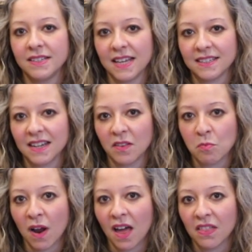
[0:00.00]
takes another
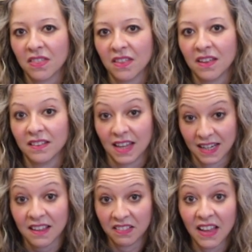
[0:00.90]
breath.
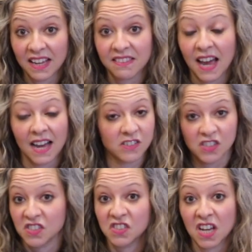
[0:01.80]
Like that, just